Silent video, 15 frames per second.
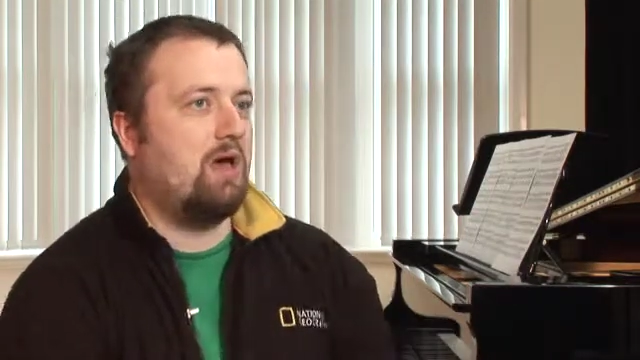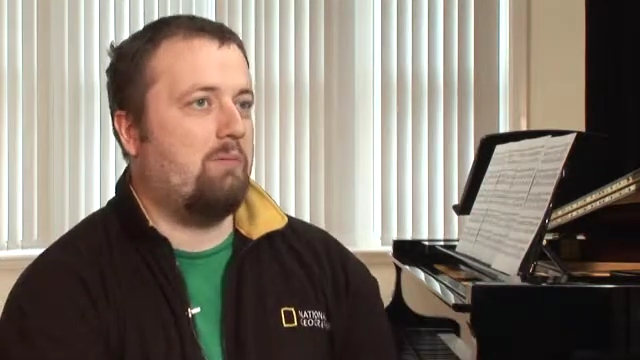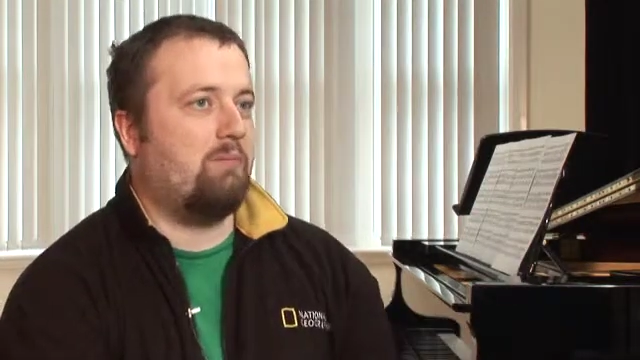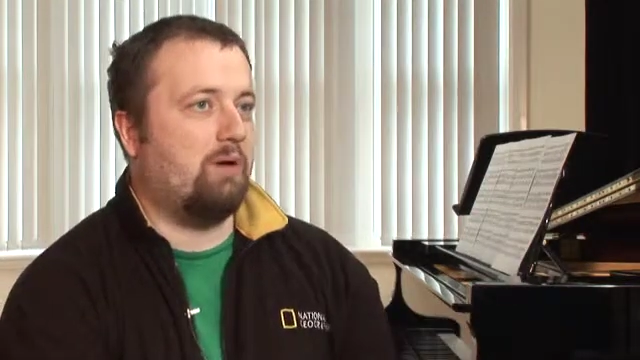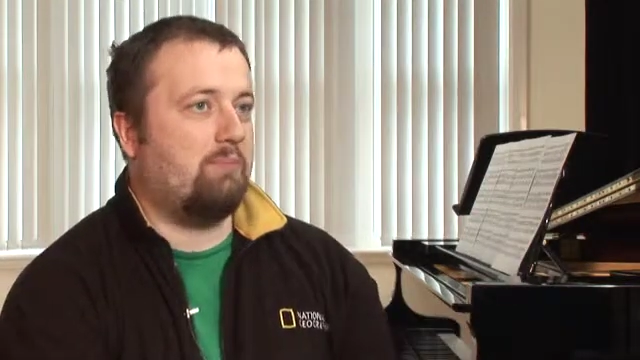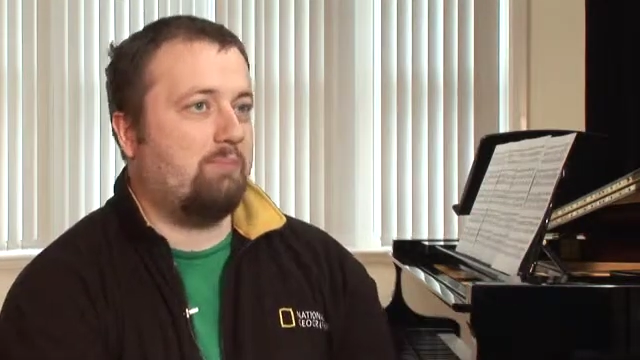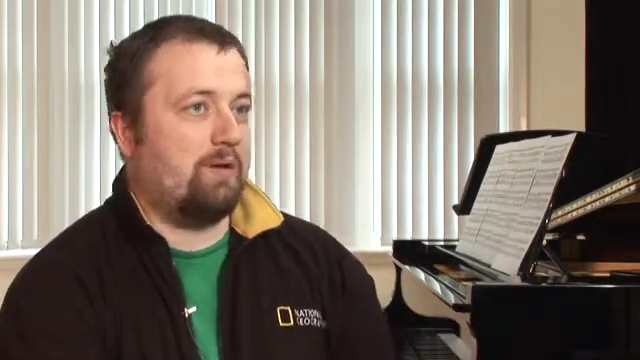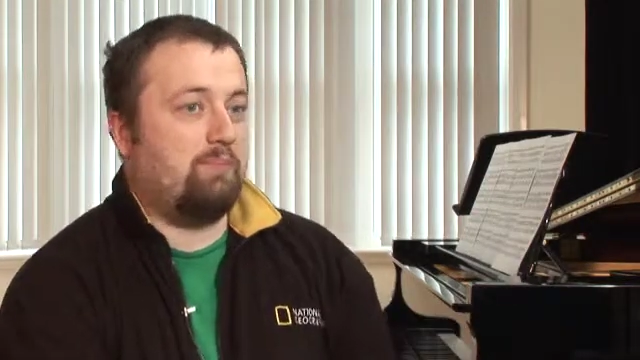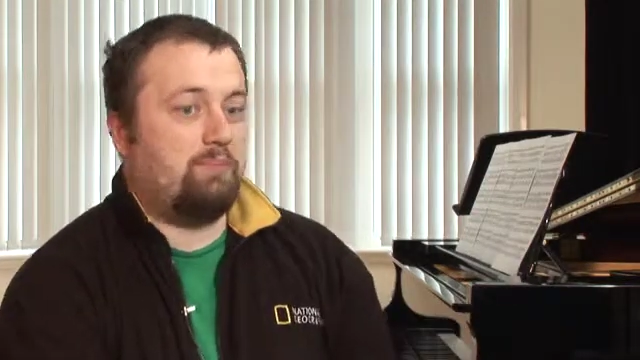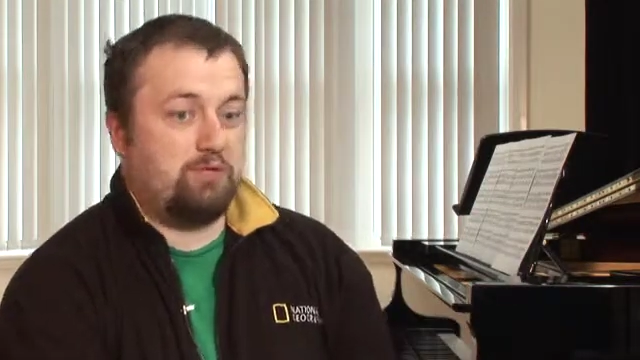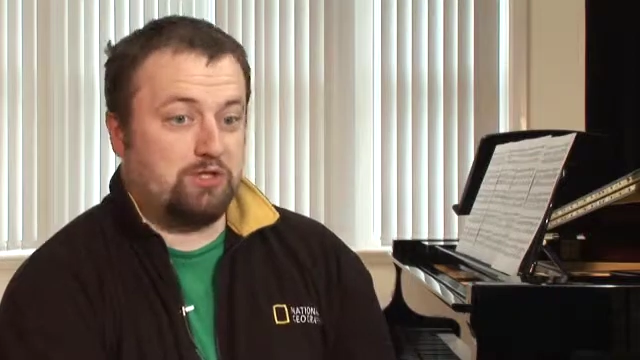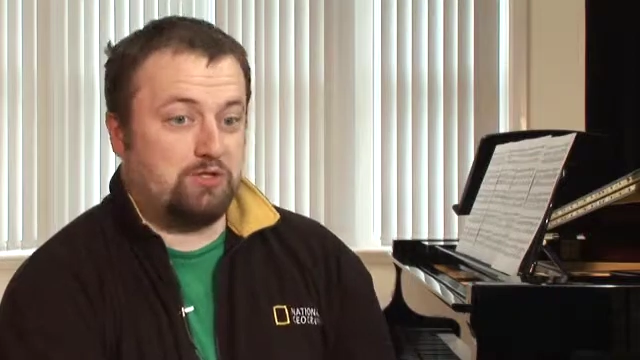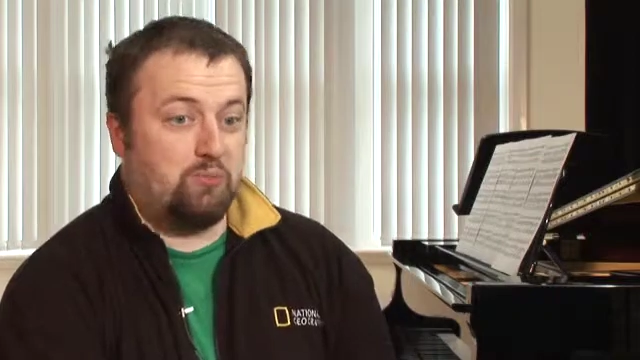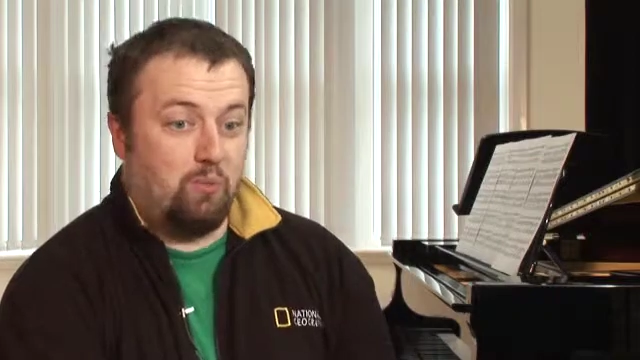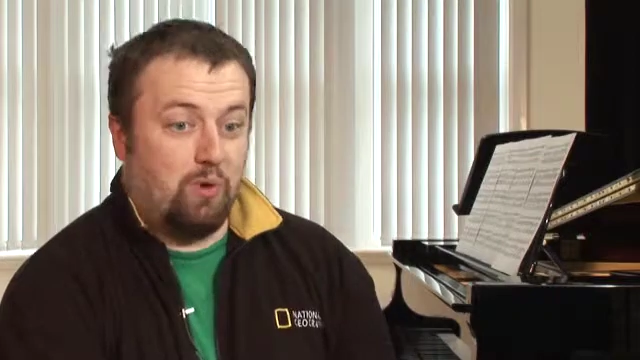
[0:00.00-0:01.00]
but people
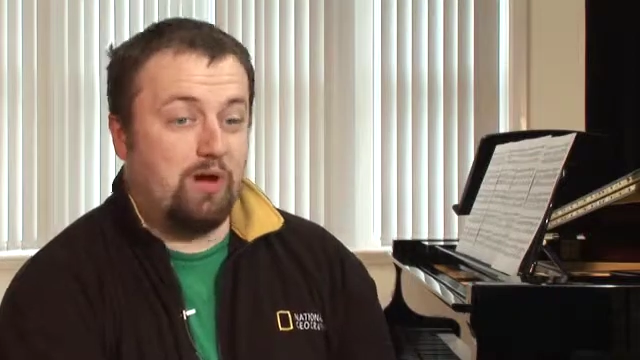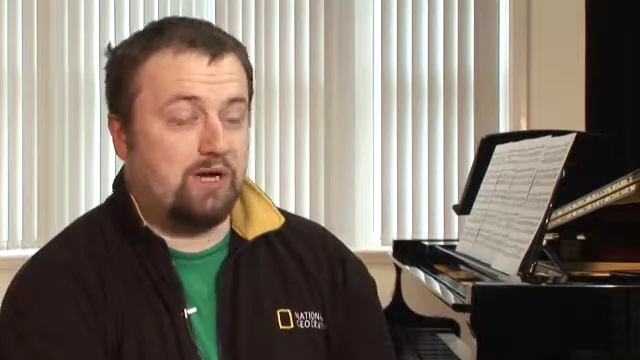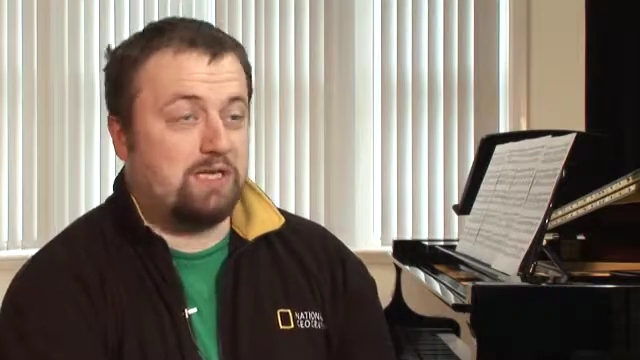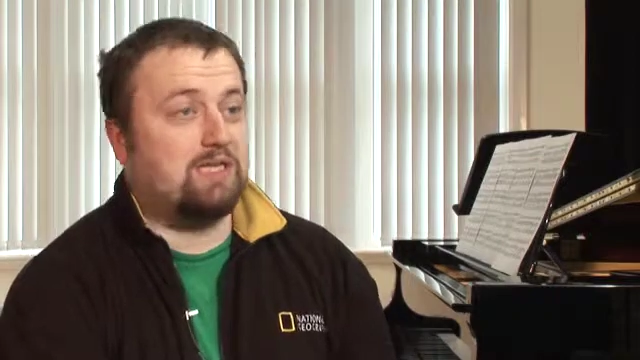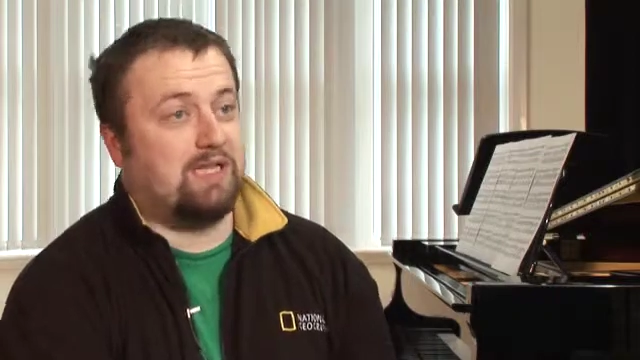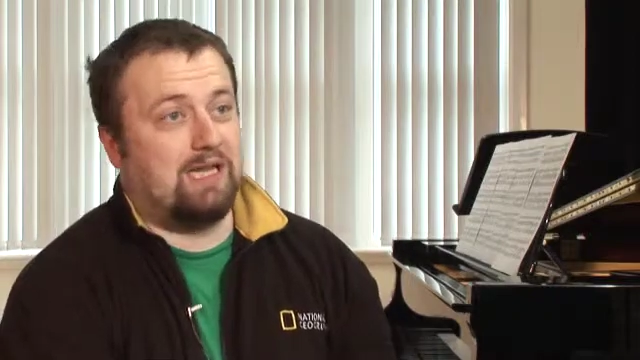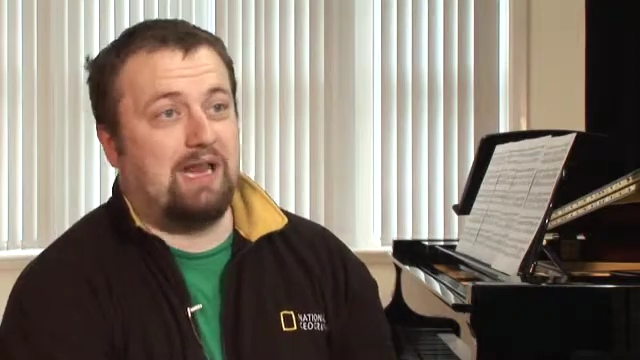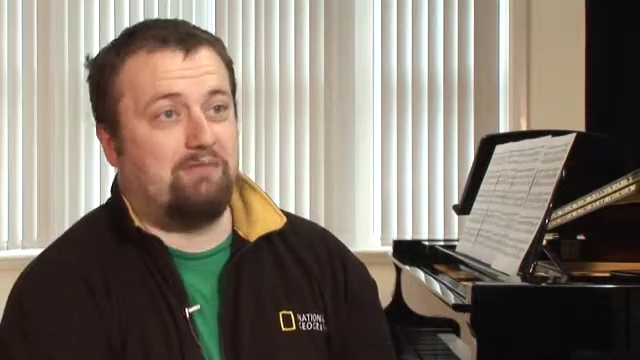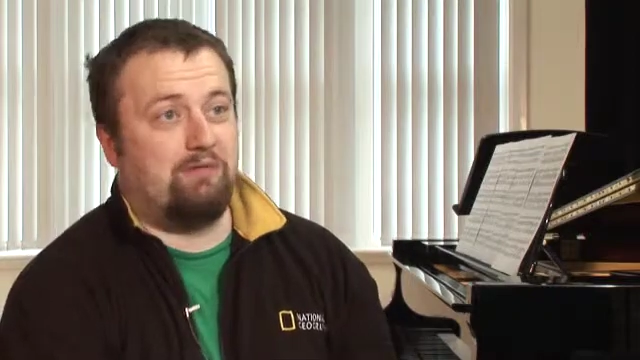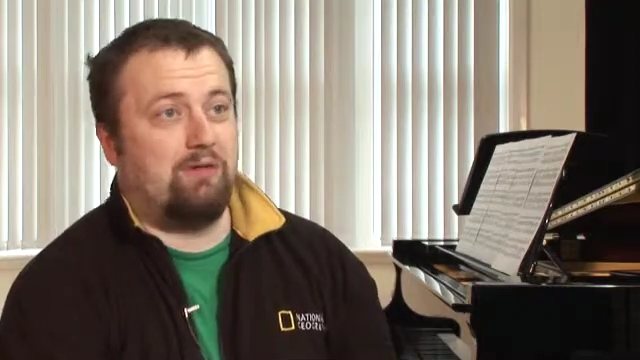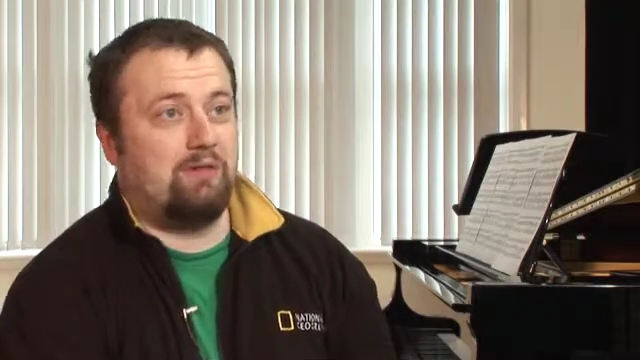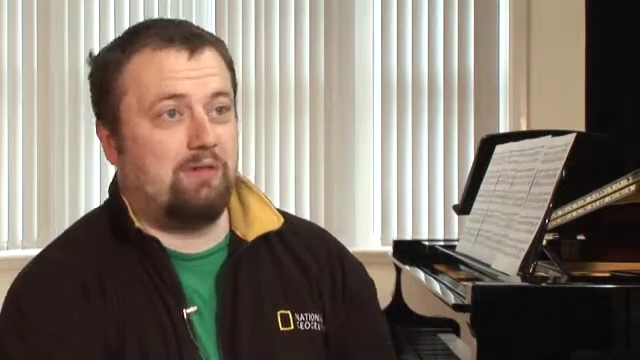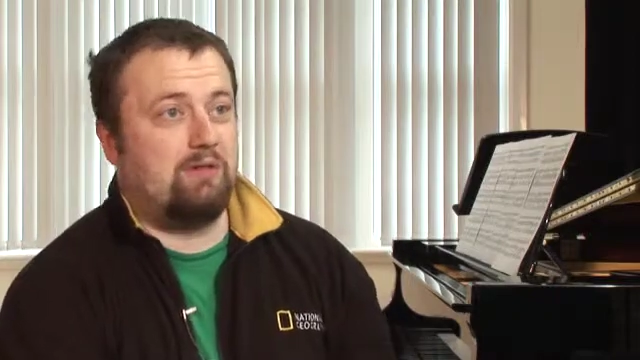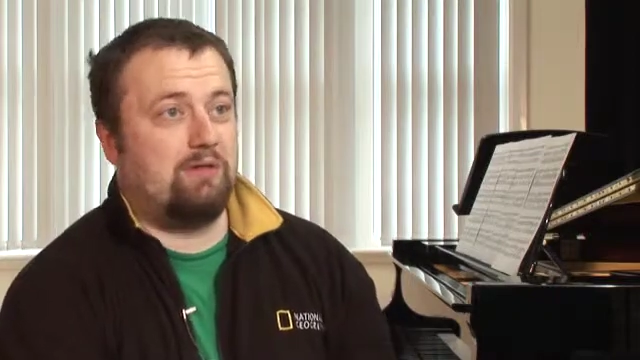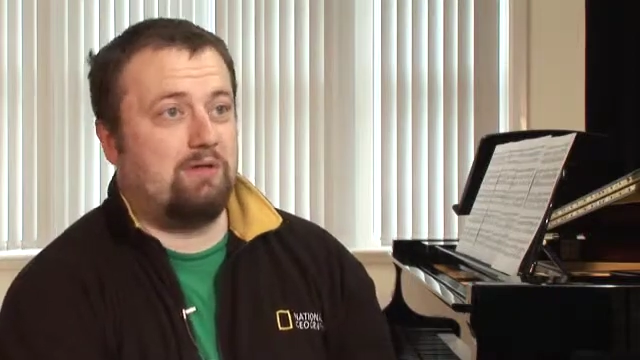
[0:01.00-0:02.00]
just work to the level,